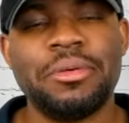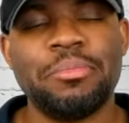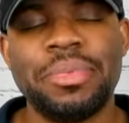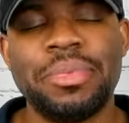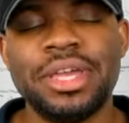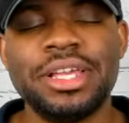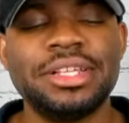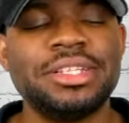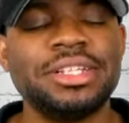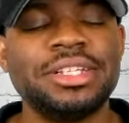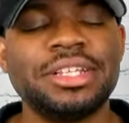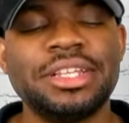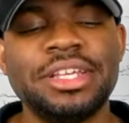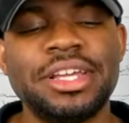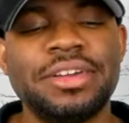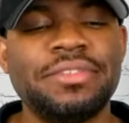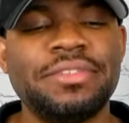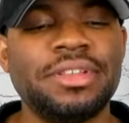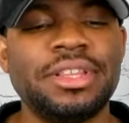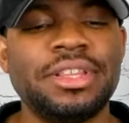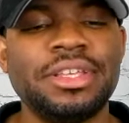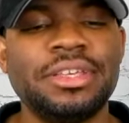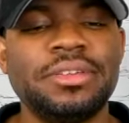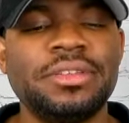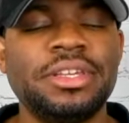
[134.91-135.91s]
Basically,
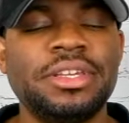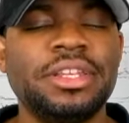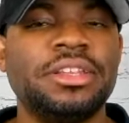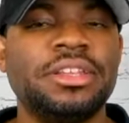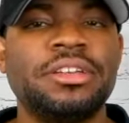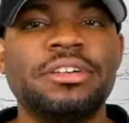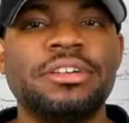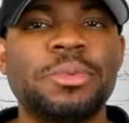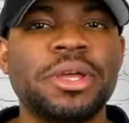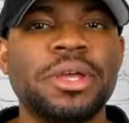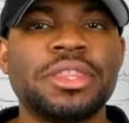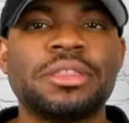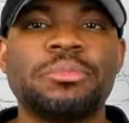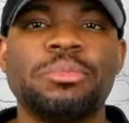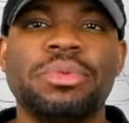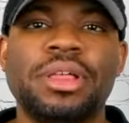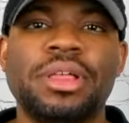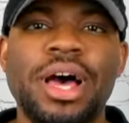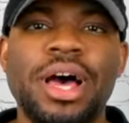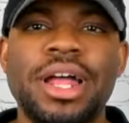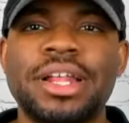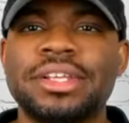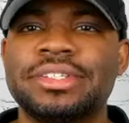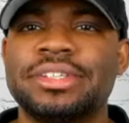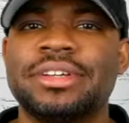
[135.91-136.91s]
everything you need to know about the
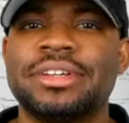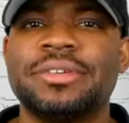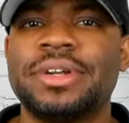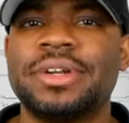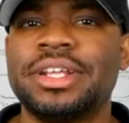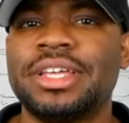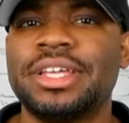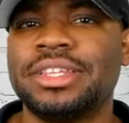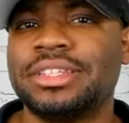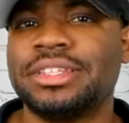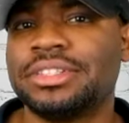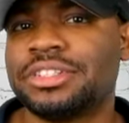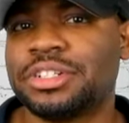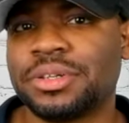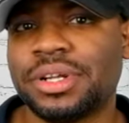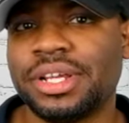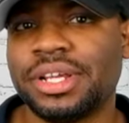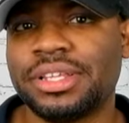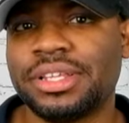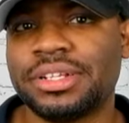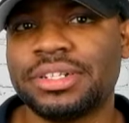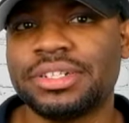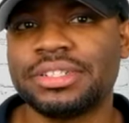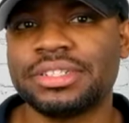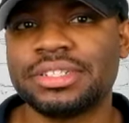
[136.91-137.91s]
plot is already in the
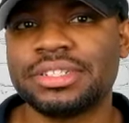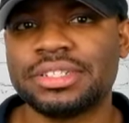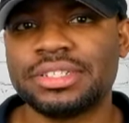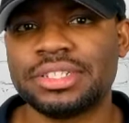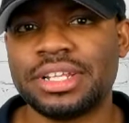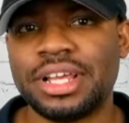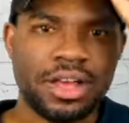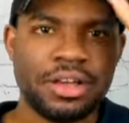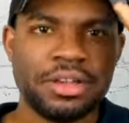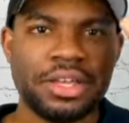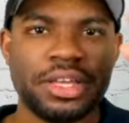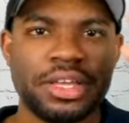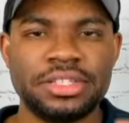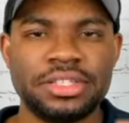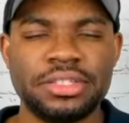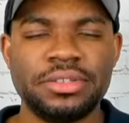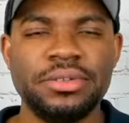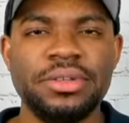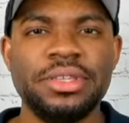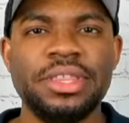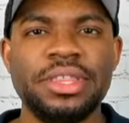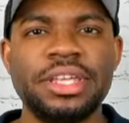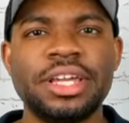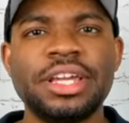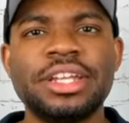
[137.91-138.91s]
trailers. Okay, so the
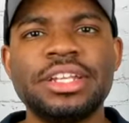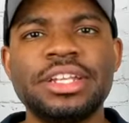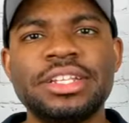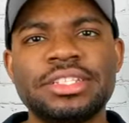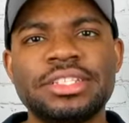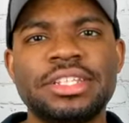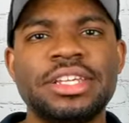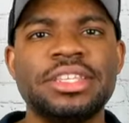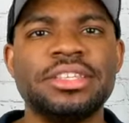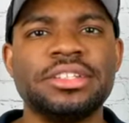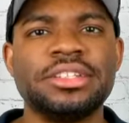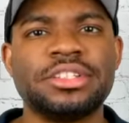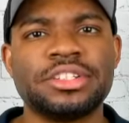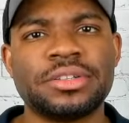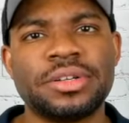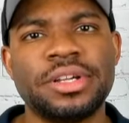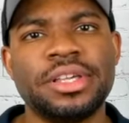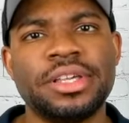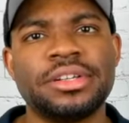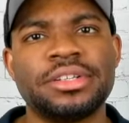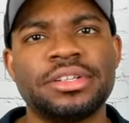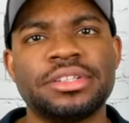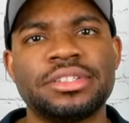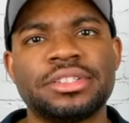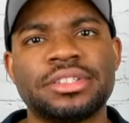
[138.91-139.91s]
only thing I didn't see in the
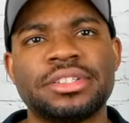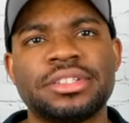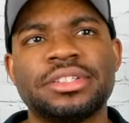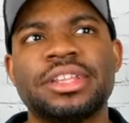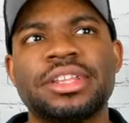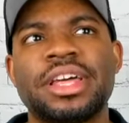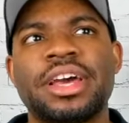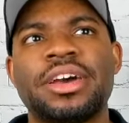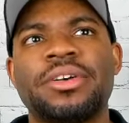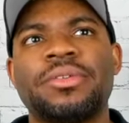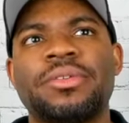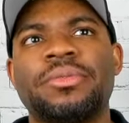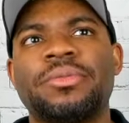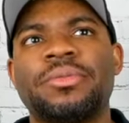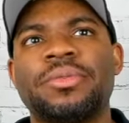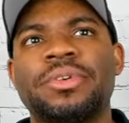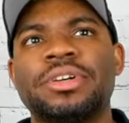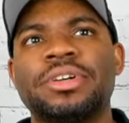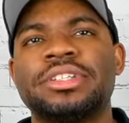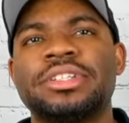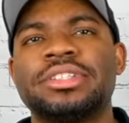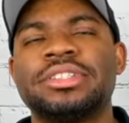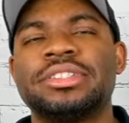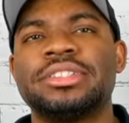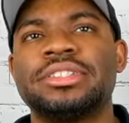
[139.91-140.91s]
trailers that
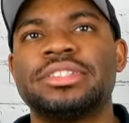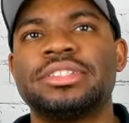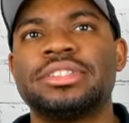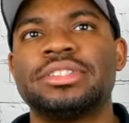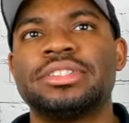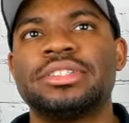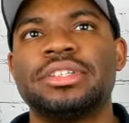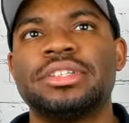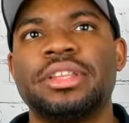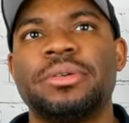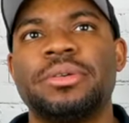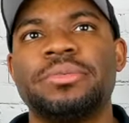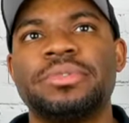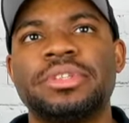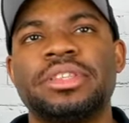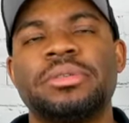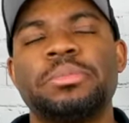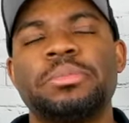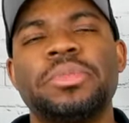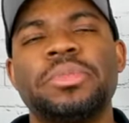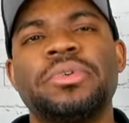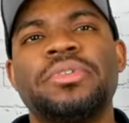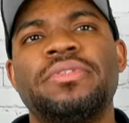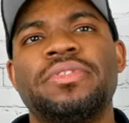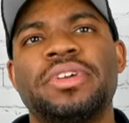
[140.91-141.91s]
was, in the
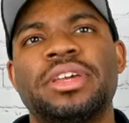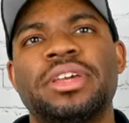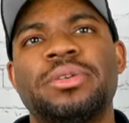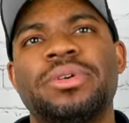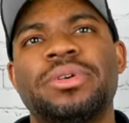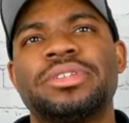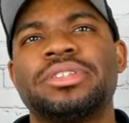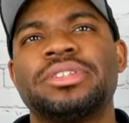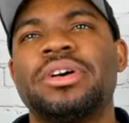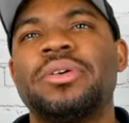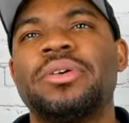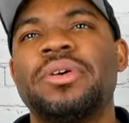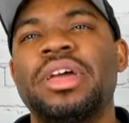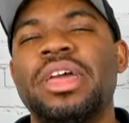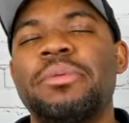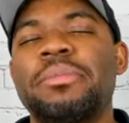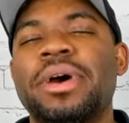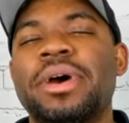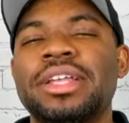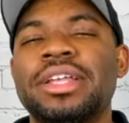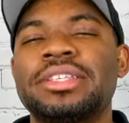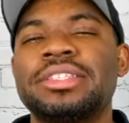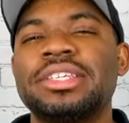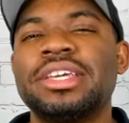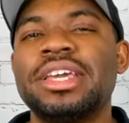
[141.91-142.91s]
movie was the whole
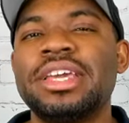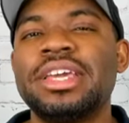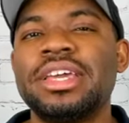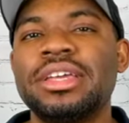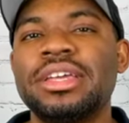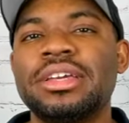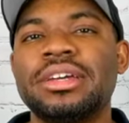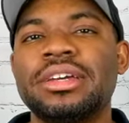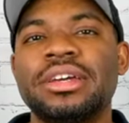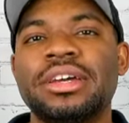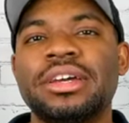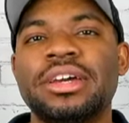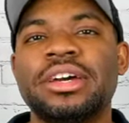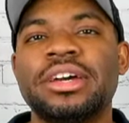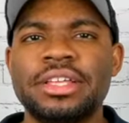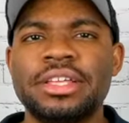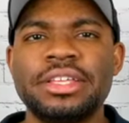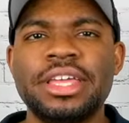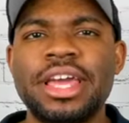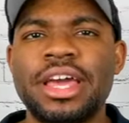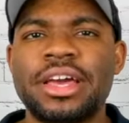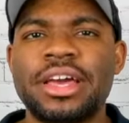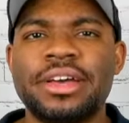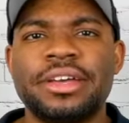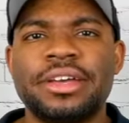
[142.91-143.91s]
MIT.
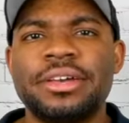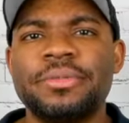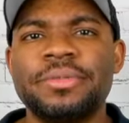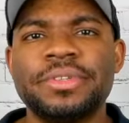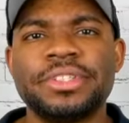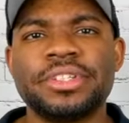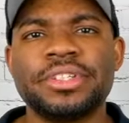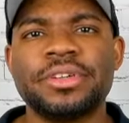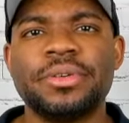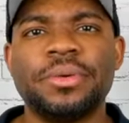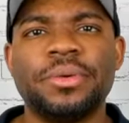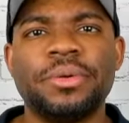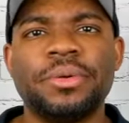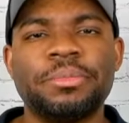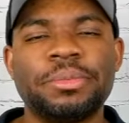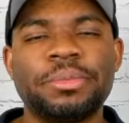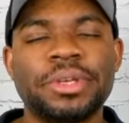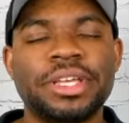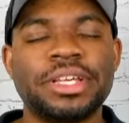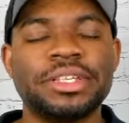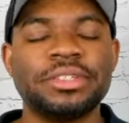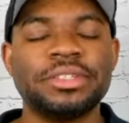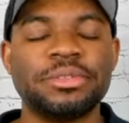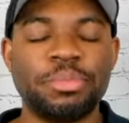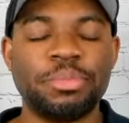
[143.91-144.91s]
Yeah, it was cool
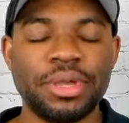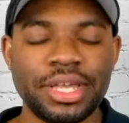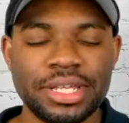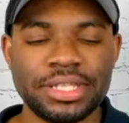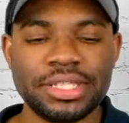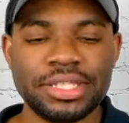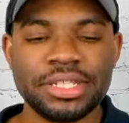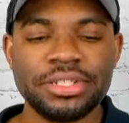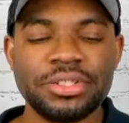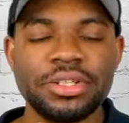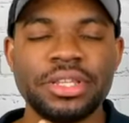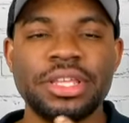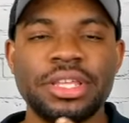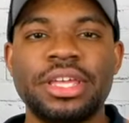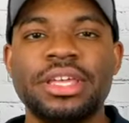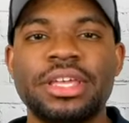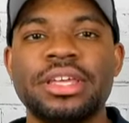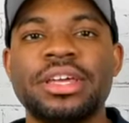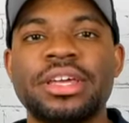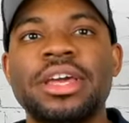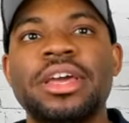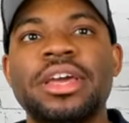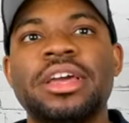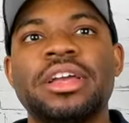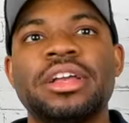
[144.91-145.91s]
because essentially,
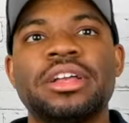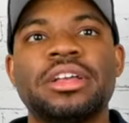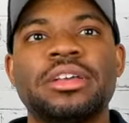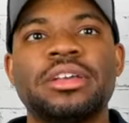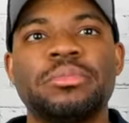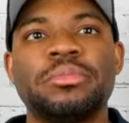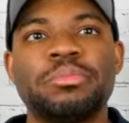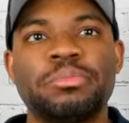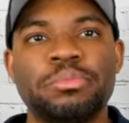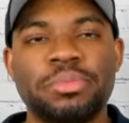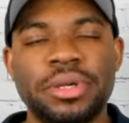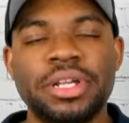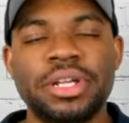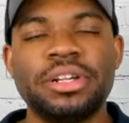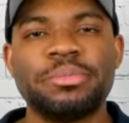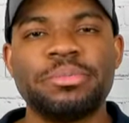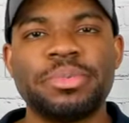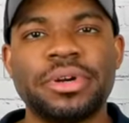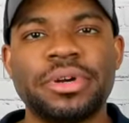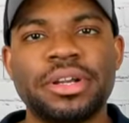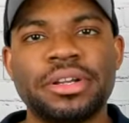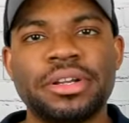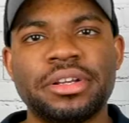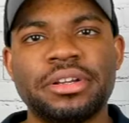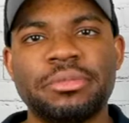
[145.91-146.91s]
Peter
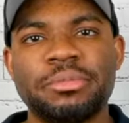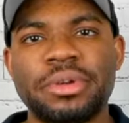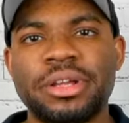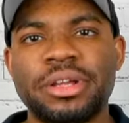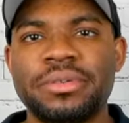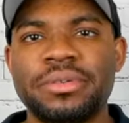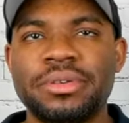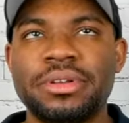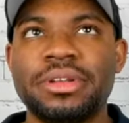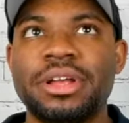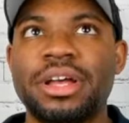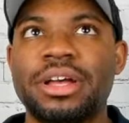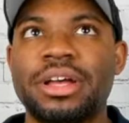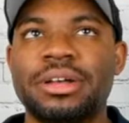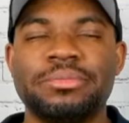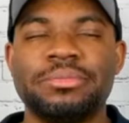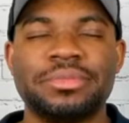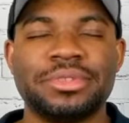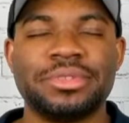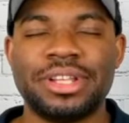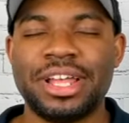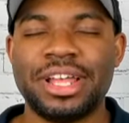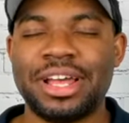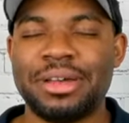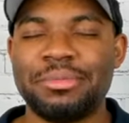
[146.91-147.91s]
Parker, Mar- um,
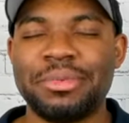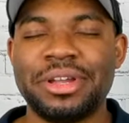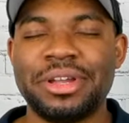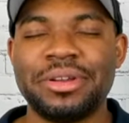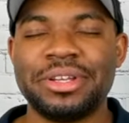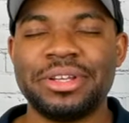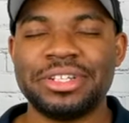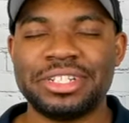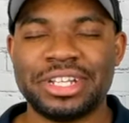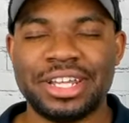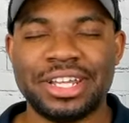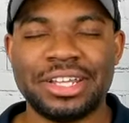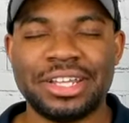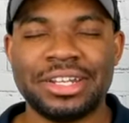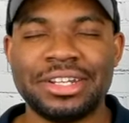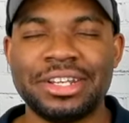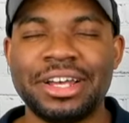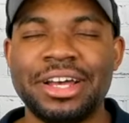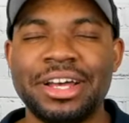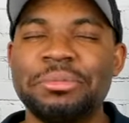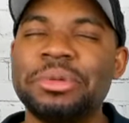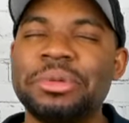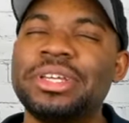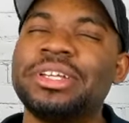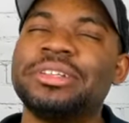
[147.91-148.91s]
not Mary Jane,
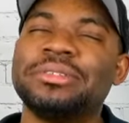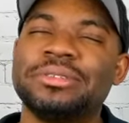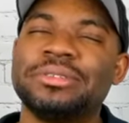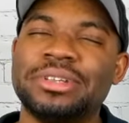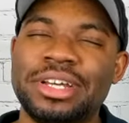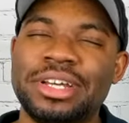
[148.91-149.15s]
I mean,